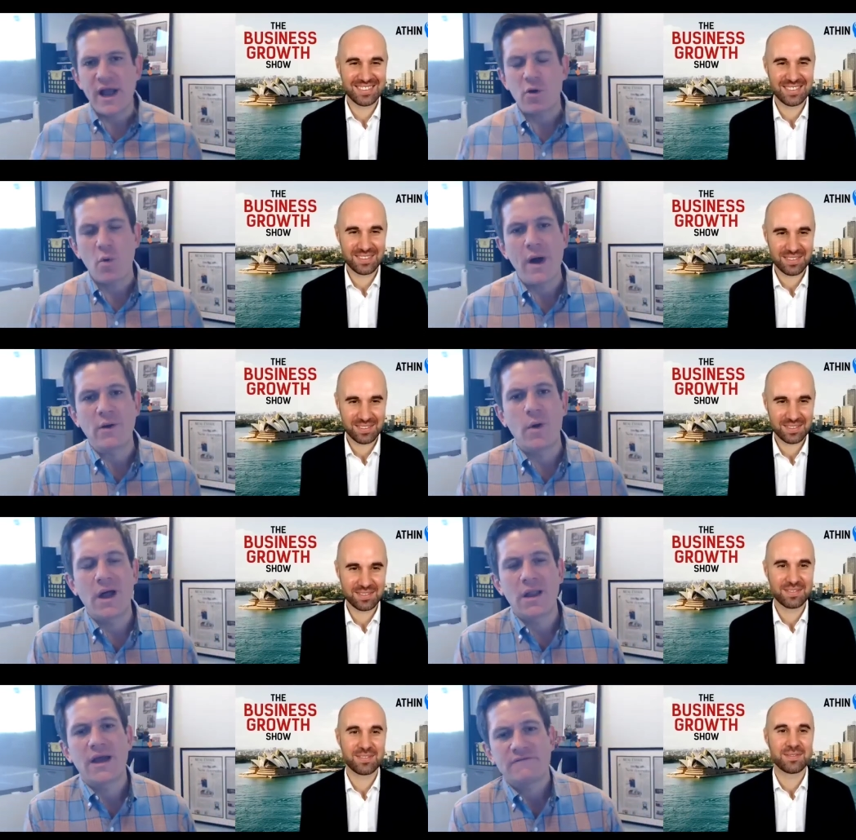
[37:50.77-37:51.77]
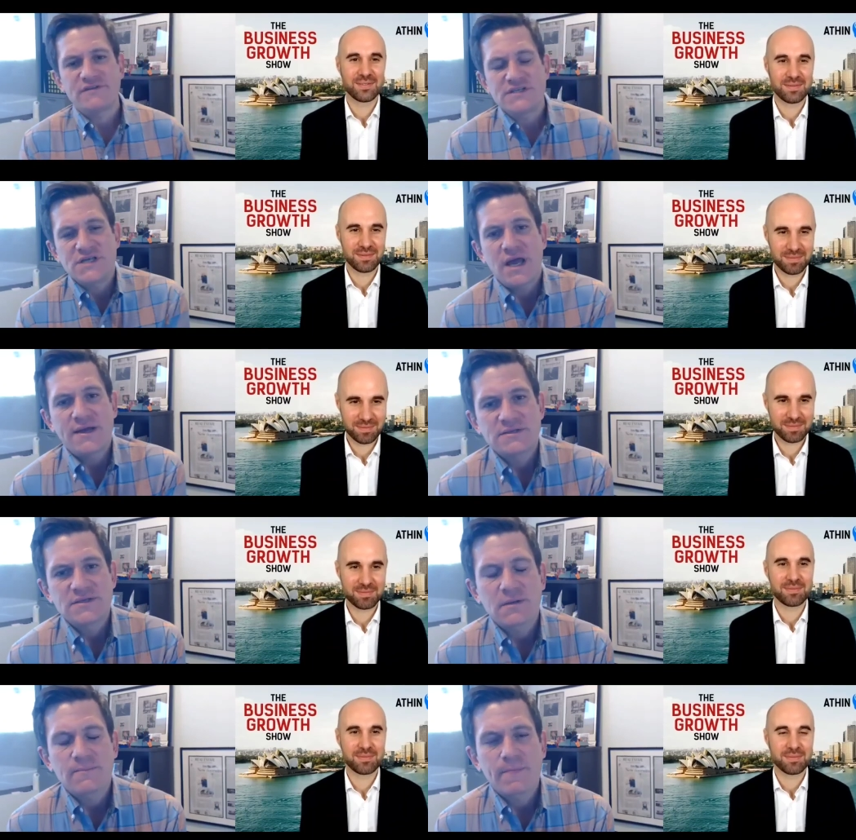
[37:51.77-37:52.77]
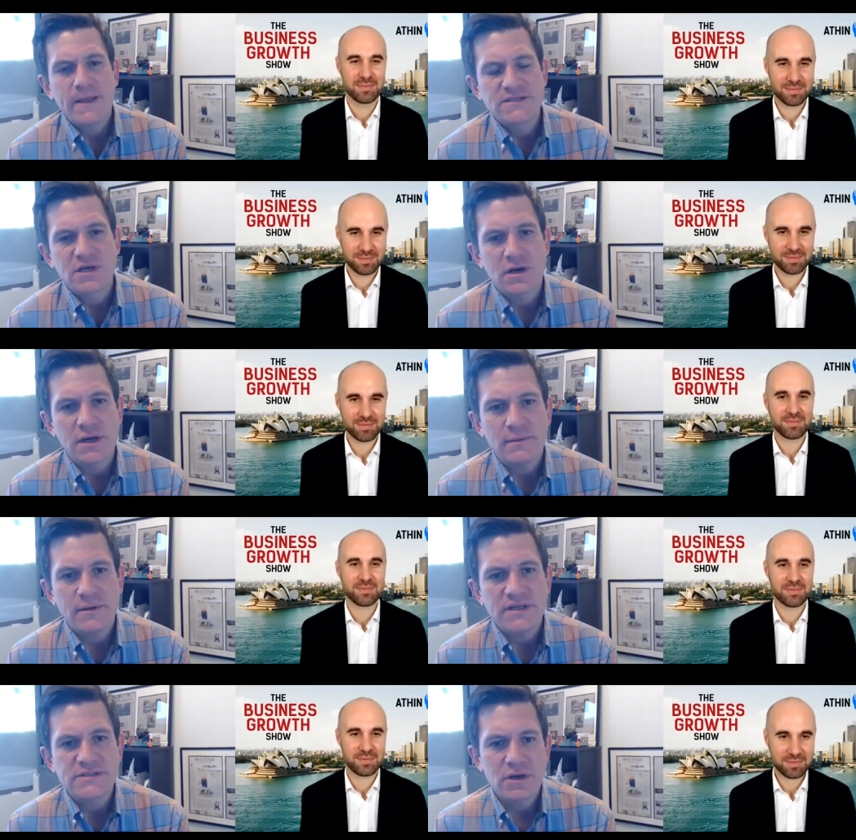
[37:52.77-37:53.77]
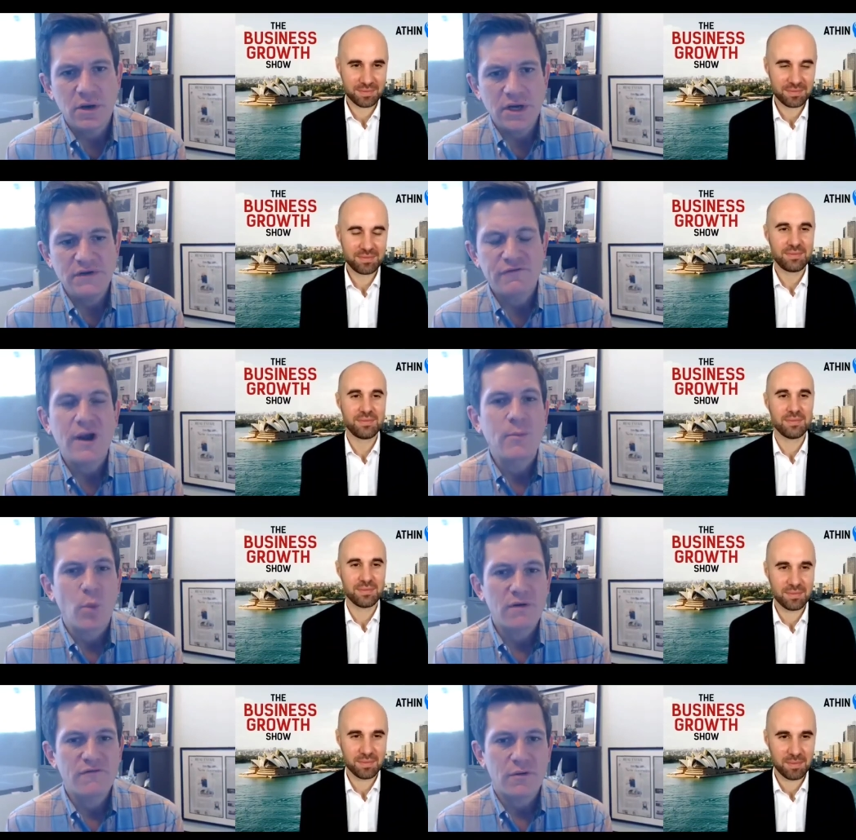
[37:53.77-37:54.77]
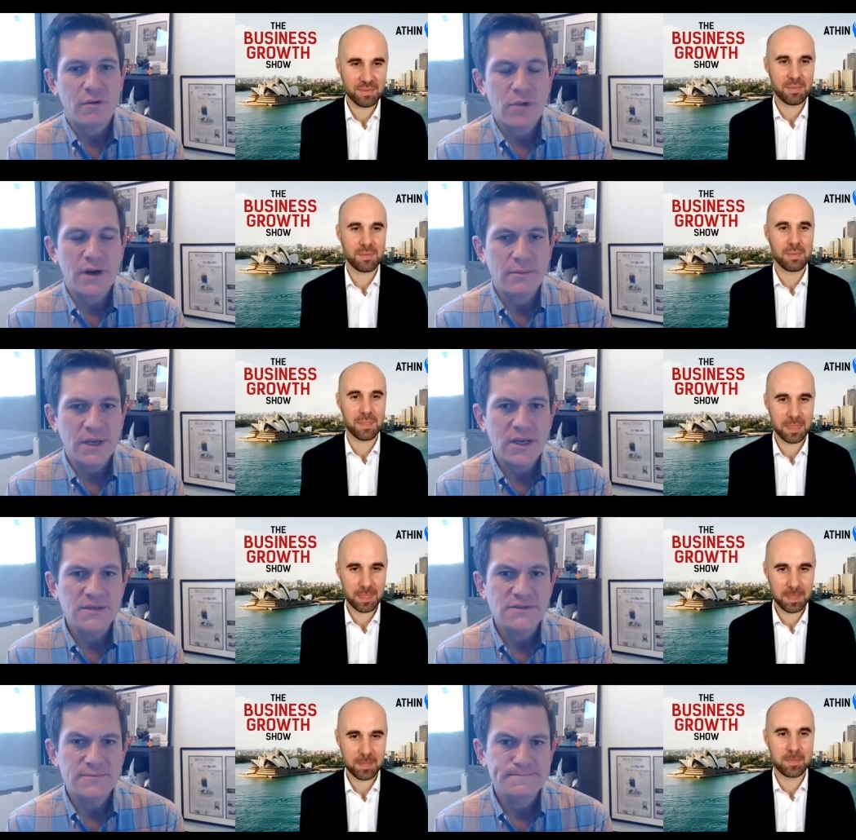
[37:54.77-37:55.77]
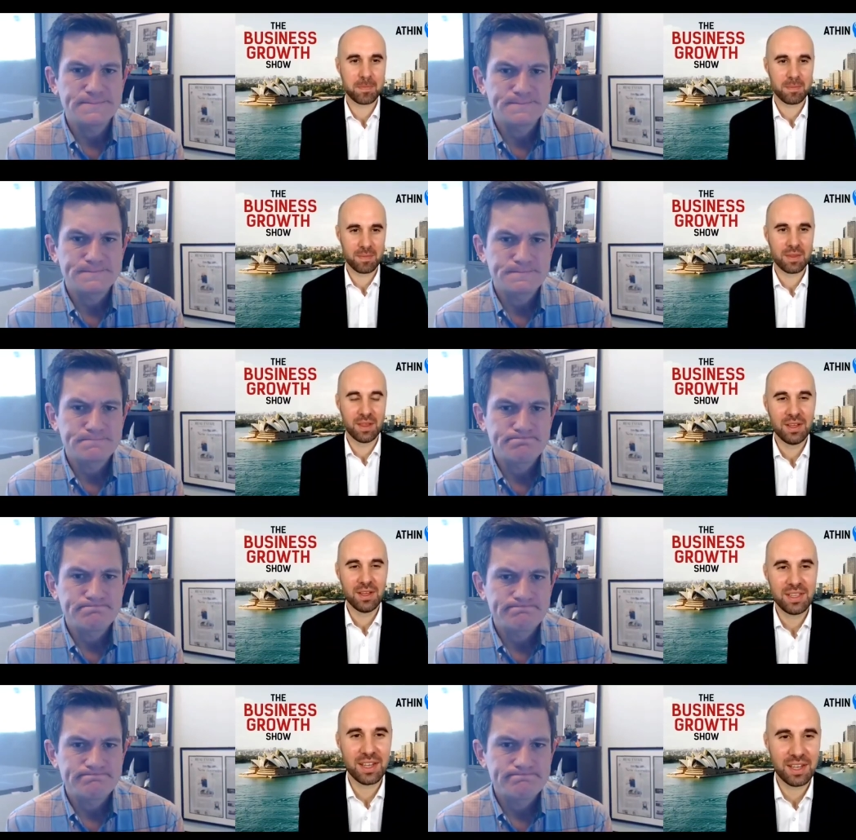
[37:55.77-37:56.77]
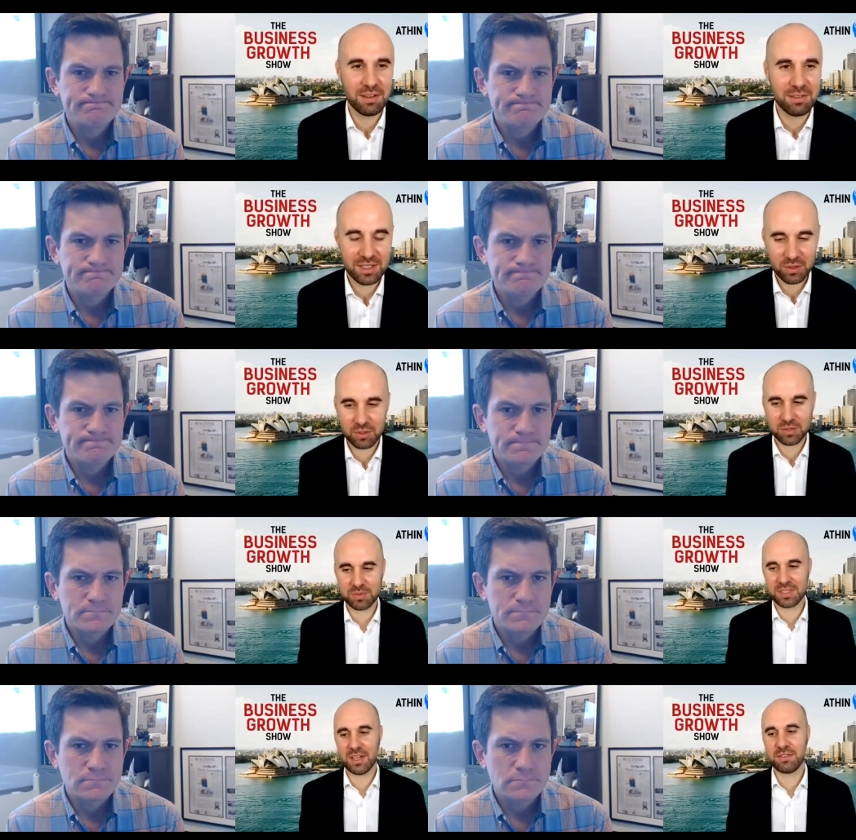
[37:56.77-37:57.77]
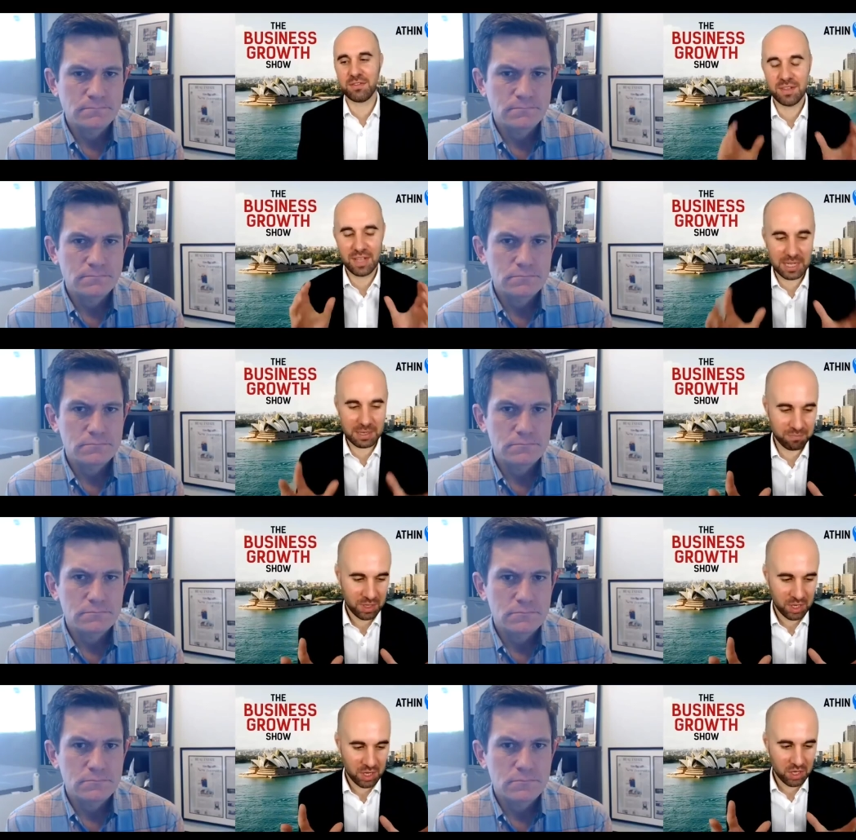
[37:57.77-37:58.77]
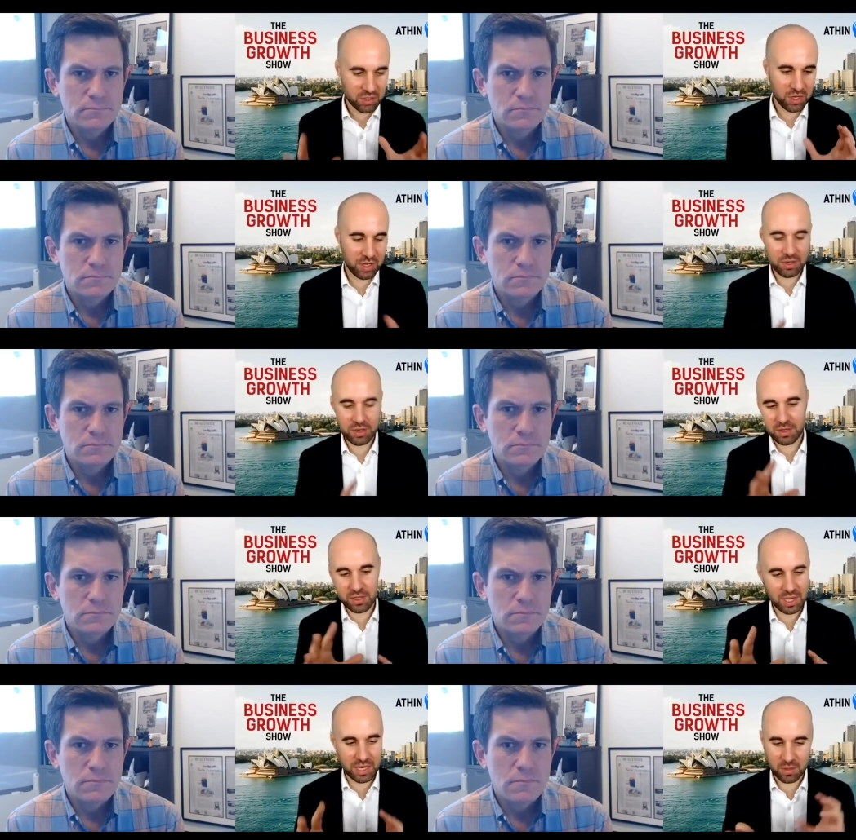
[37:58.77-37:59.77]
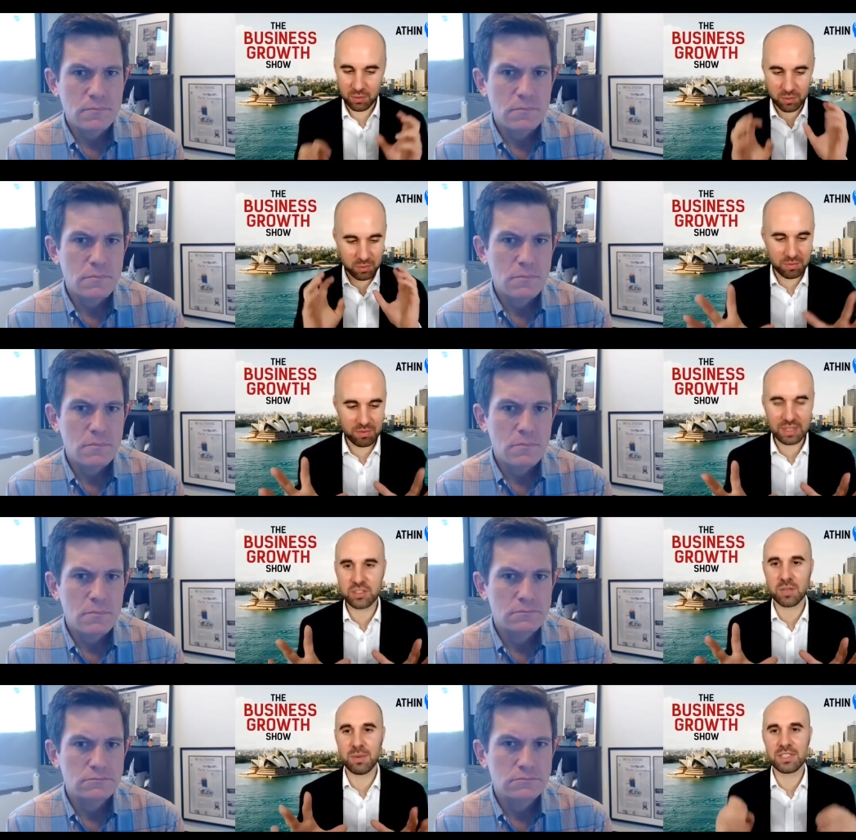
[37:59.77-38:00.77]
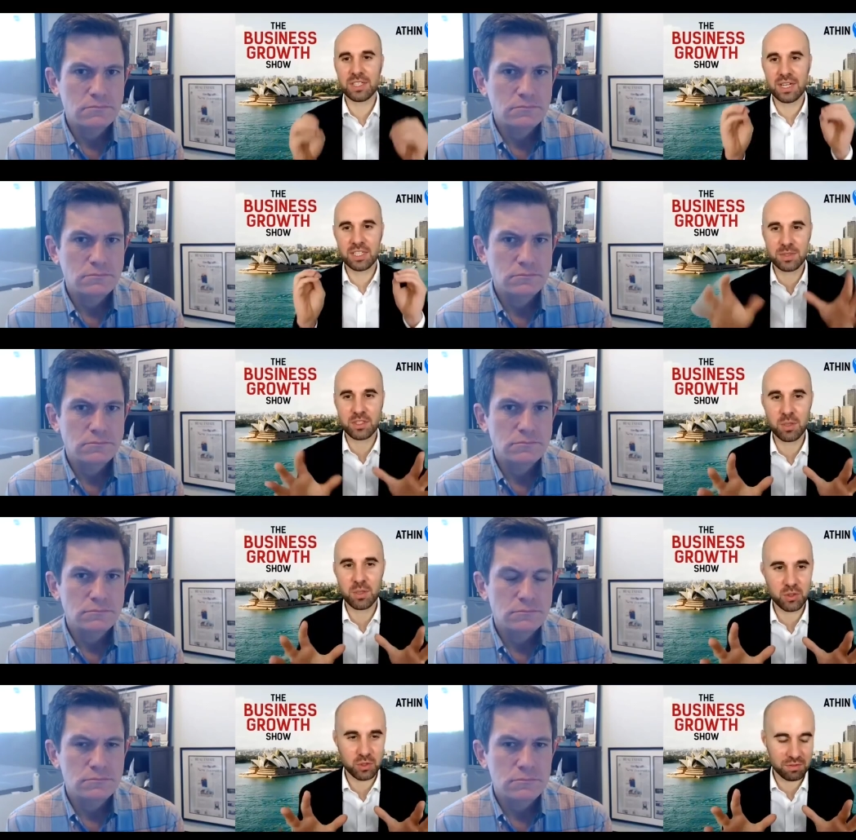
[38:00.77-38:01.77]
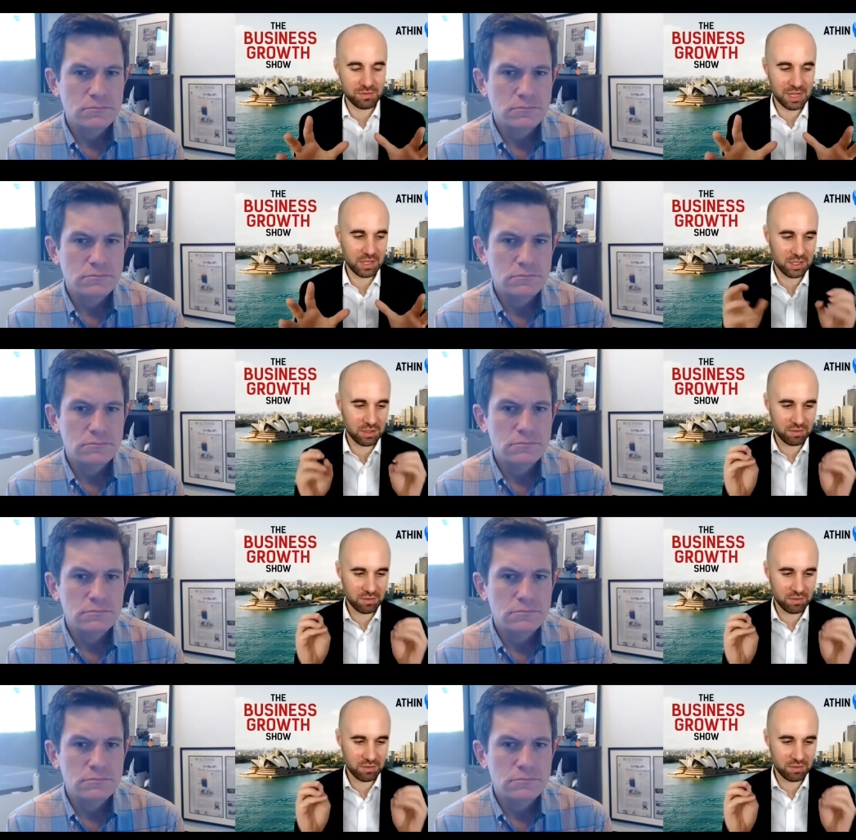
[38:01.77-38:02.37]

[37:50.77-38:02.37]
Speaker 1: out quite well. I have to say, it's a it's a good it's a good framework for running meetings.
Speaker 2: Yeah, love it. Awesome stuff. Um, so you know we've done so much today. it has been so much awesome value that